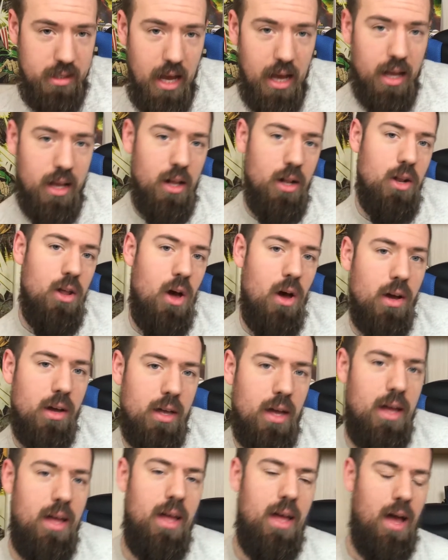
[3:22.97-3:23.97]
take a
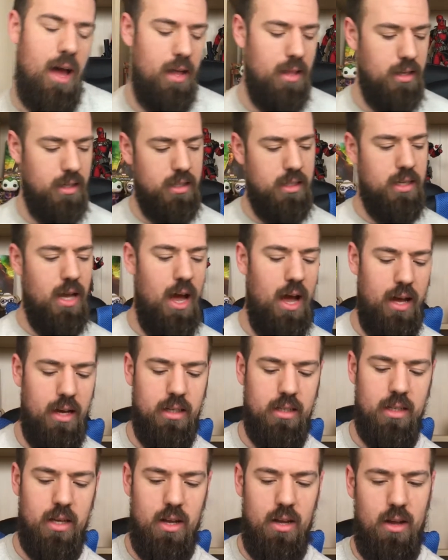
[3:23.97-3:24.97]
look at the
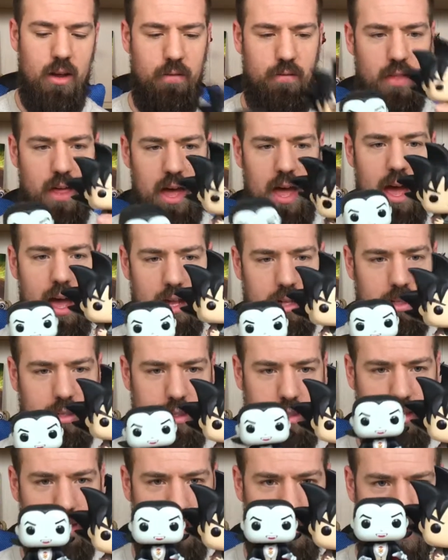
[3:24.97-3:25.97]
size of the
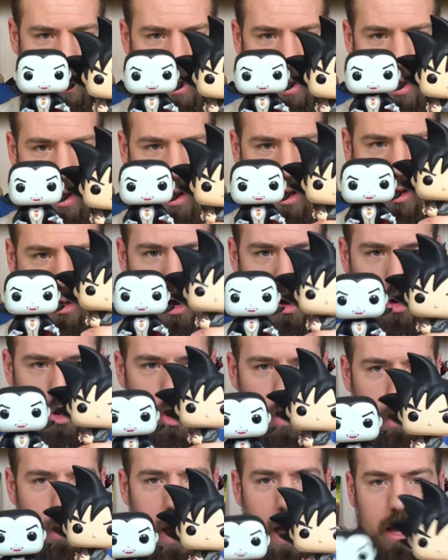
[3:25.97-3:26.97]
heads.
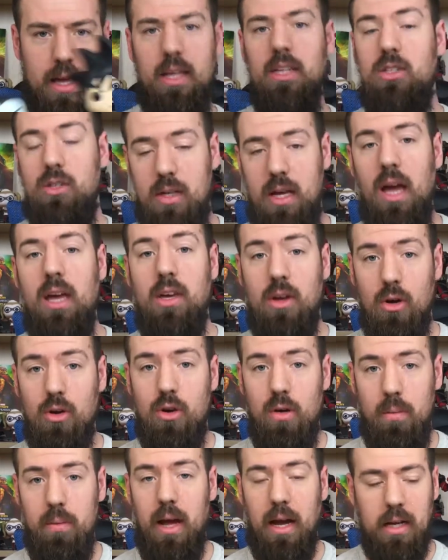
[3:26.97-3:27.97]
Goku Black, yes, okay,
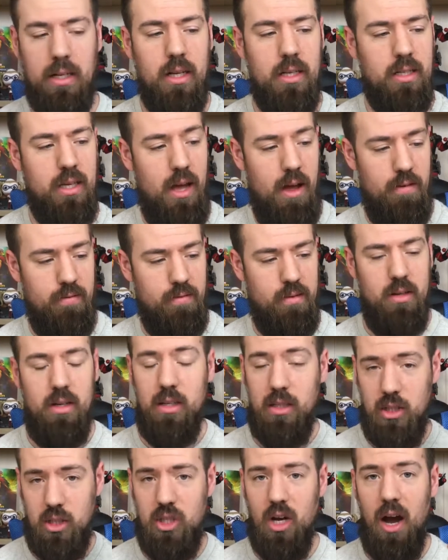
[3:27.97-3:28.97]
Goku Black does have
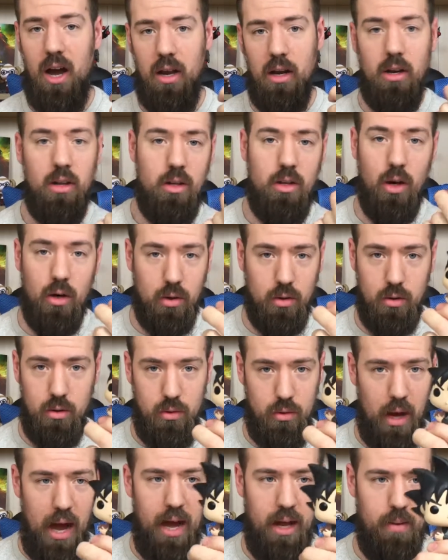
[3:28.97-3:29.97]
his giant
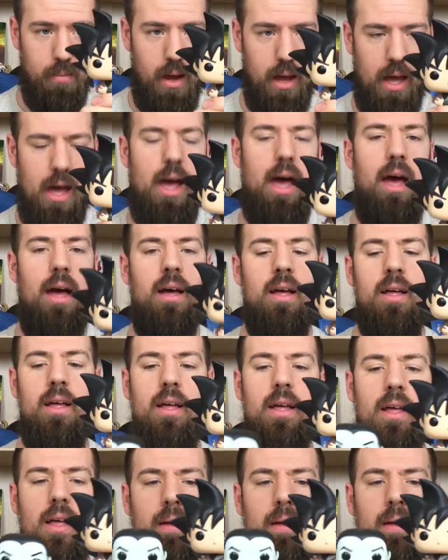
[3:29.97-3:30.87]
Goku anime hair,